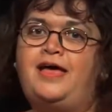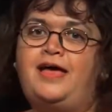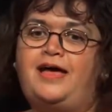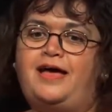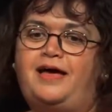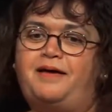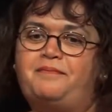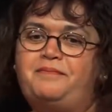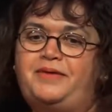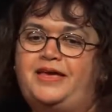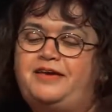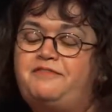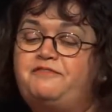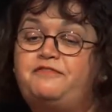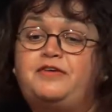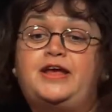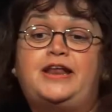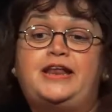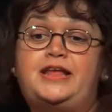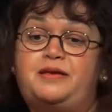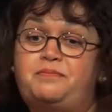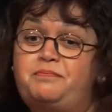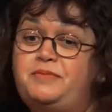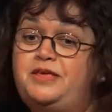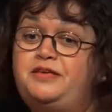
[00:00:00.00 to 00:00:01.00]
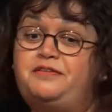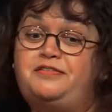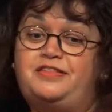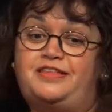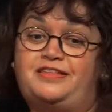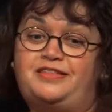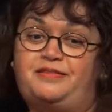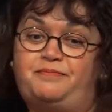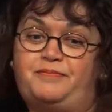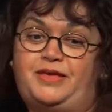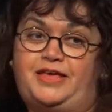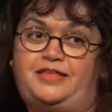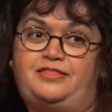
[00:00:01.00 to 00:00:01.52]
Um, it really
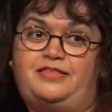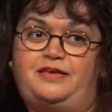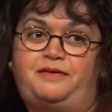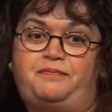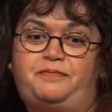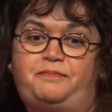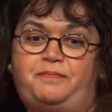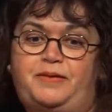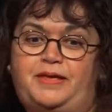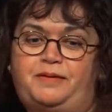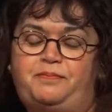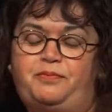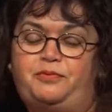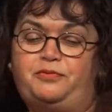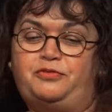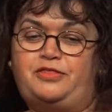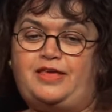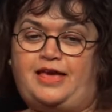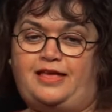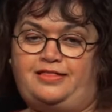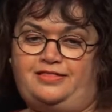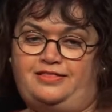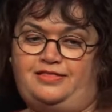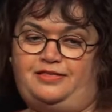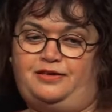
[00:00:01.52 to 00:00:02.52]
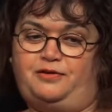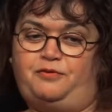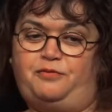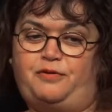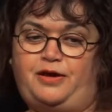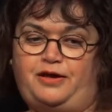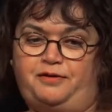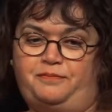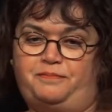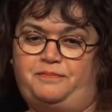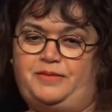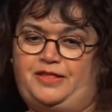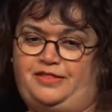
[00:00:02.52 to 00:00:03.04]
amuses me that people tend to
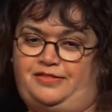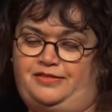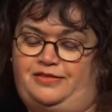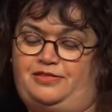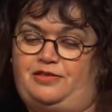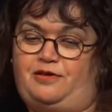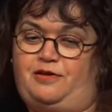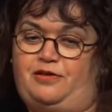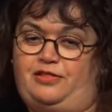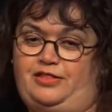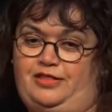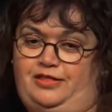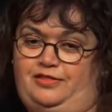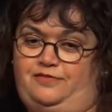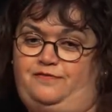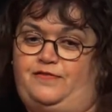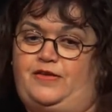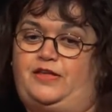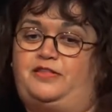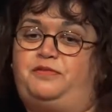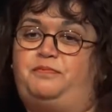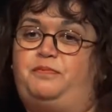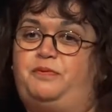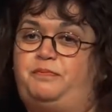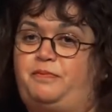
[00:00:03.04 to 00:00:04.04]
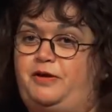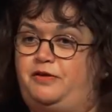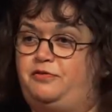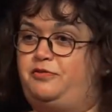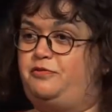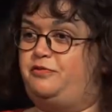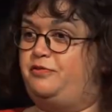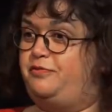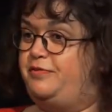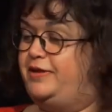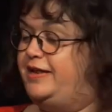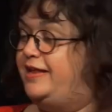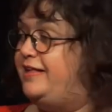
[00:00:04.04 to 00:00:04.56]
quote Mr. Darcy's first proposal
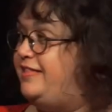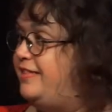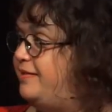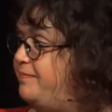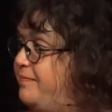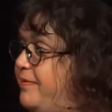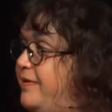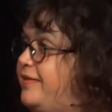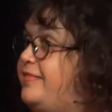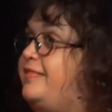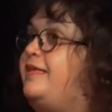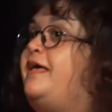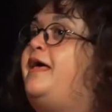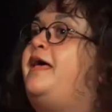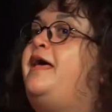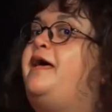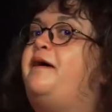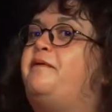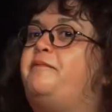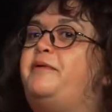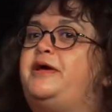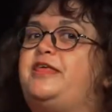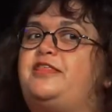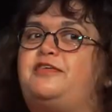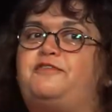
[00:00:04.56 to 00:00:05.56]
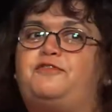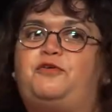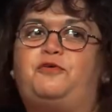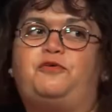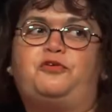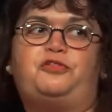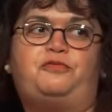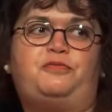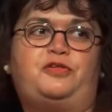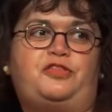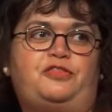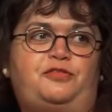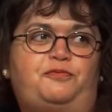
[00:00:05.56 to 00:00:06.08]
to Elizabeth, which of
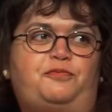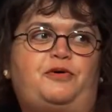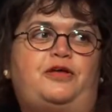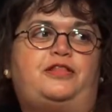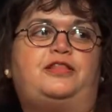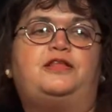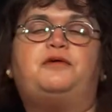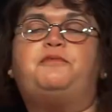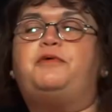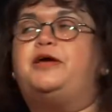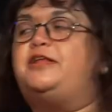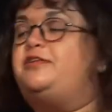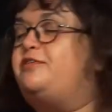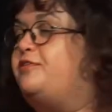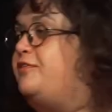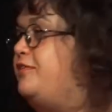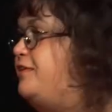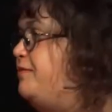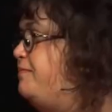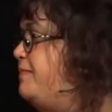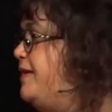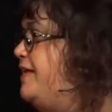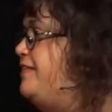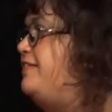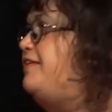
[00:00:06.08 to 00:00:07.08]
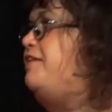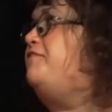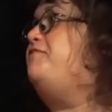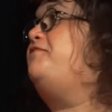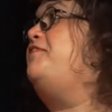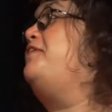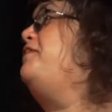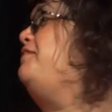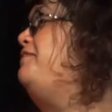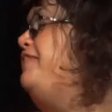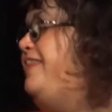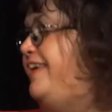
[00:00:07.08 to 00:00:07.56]
course was the one that went on to be so rude